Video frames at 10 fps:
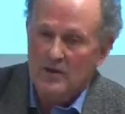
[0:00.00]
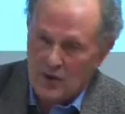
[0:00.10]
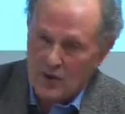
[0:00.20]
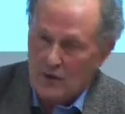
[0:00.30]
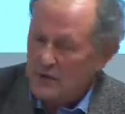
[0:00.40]

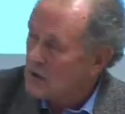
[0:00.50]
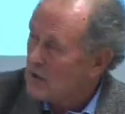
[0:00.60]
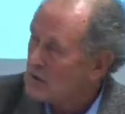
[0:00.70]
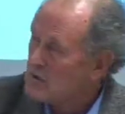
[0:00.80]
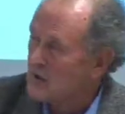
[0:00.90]
takes a
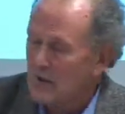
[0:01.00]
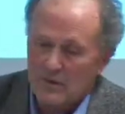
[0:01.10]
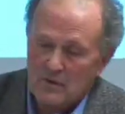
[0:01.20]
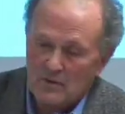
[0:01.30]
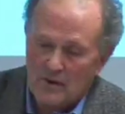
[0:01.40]
long time
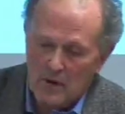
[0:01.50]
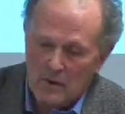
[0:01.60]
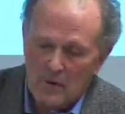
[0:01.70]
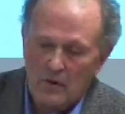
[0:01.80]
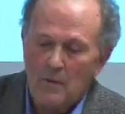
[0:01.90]
to
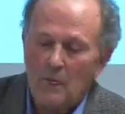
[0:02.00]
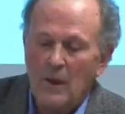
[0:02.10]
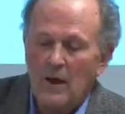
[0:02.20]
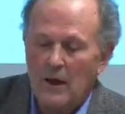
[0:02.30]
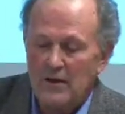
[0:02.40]
develop,
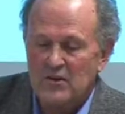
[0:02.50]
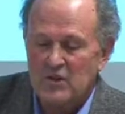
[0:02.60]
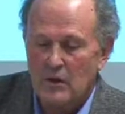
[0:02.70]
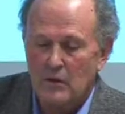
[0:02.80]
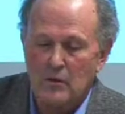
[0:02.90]
and
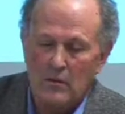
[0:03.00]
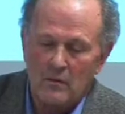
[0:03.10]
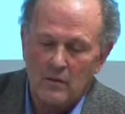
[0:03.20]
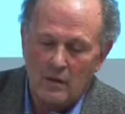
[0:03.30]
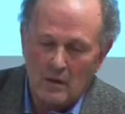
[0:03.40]
so
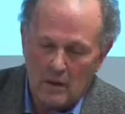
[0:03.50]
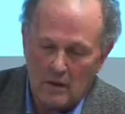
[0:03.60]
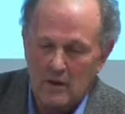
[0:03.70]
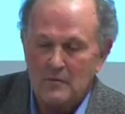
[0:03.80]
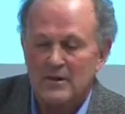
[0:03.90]
the
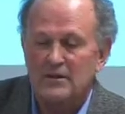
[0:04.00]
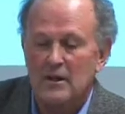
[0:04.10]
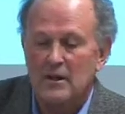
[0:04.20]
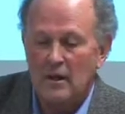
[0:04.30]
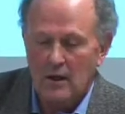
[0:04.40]

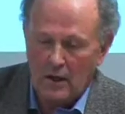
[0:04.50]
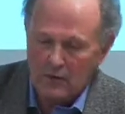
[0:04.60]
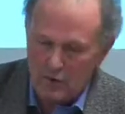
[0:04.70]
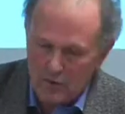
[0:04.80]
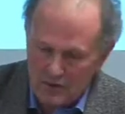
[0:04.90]

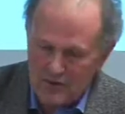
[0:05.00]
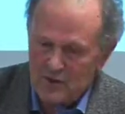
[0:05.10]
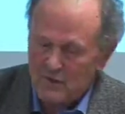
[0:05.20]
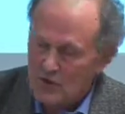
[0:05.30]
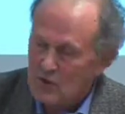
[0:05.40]

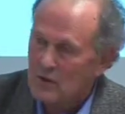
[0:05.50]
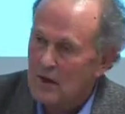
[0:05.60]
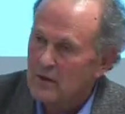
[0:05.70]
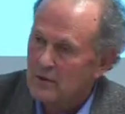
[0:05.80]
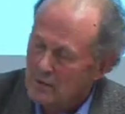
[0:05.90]
accumulated
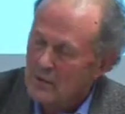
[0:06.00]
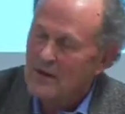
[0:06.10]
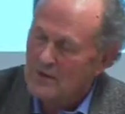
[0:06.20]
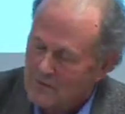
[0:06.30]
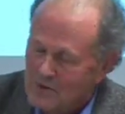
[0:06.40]

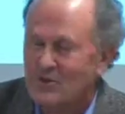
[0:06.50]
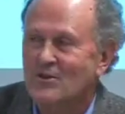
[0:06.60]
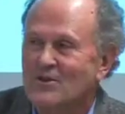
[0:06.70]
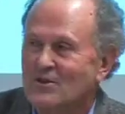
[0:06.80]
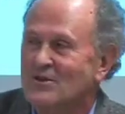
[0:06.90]

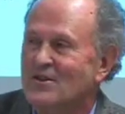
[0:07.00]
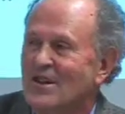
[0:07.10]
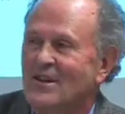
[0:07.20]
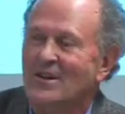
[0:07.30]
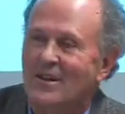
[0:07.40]
resources
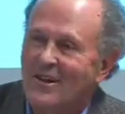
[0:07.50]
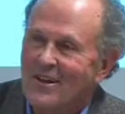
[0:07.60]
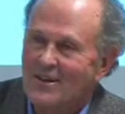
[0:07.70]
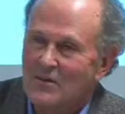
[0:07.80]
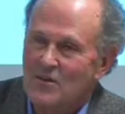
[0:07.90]
that
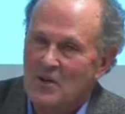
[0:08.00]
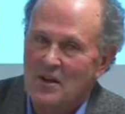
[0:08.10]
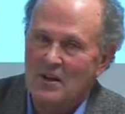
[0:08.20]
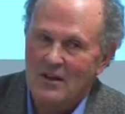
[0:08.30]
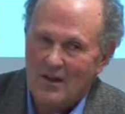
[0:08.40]
you
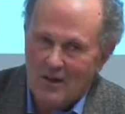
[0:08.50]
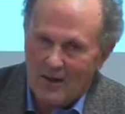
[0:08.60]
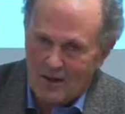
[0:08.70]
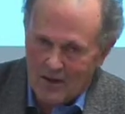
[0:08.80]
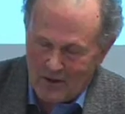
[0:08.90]
see in
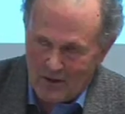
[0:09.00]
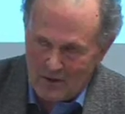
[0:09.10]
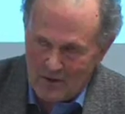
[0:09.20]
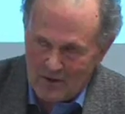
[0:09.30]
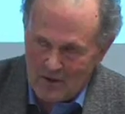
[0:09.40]
an
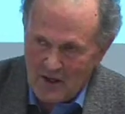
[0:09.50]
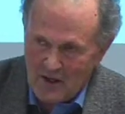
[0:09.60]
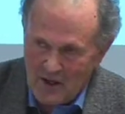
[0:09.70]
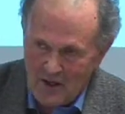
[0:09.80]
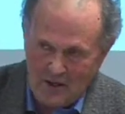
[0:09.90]
economy
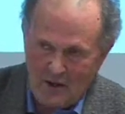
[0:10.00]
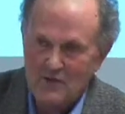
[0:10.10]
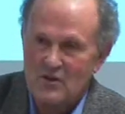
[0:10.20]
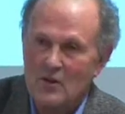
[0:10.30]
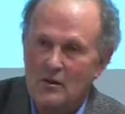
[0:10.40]
today are the
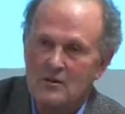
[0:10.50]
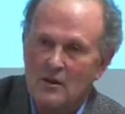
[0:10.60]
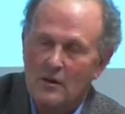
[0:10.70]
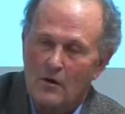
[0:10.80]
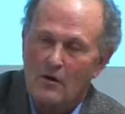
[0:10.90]
result
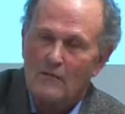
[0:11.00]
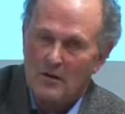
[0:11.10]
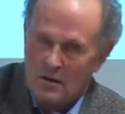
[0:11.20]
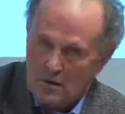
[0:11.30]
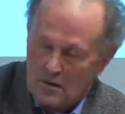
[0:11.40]
of
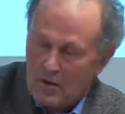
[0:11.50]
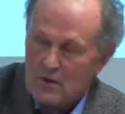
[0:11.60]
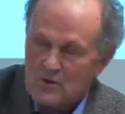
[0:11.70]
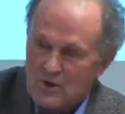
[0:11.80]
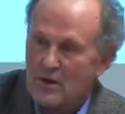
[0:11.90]

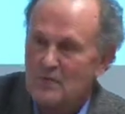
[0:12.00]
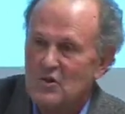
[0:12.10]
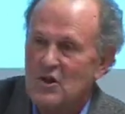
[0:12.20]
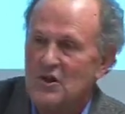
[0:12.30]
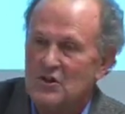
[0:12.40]
long-term
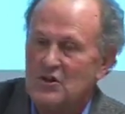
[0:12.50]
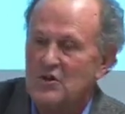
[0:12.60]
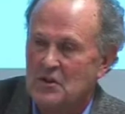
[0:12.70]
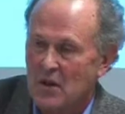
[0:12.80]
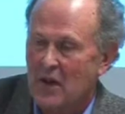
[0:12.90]

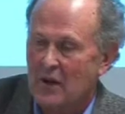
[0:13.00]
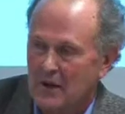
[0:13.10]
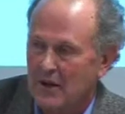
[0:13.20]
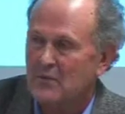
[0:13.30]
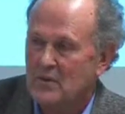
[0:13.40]
changes and
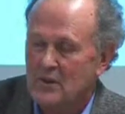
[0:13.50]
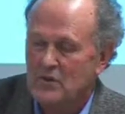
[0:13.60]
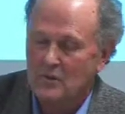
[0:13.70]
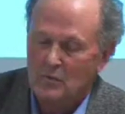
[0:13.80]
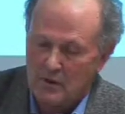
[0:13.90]

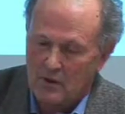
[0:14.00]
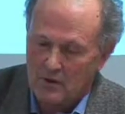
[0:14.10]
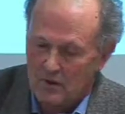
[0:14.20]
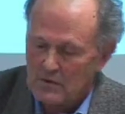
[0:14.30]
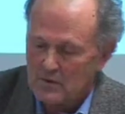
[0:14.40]
adaptation
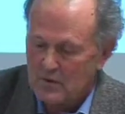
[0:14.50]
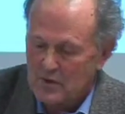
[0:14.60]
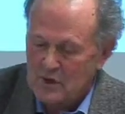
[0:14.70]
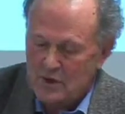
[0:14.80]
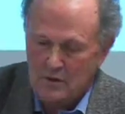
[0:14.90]
within those
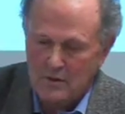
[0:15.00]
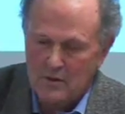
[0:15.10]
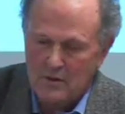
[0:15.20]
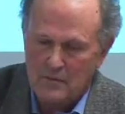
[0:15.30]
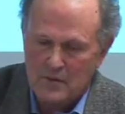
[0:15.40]
particular
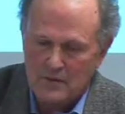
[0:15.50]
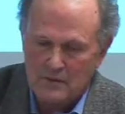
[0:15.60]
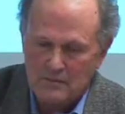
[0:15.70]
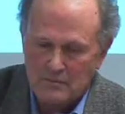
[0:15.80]
economies.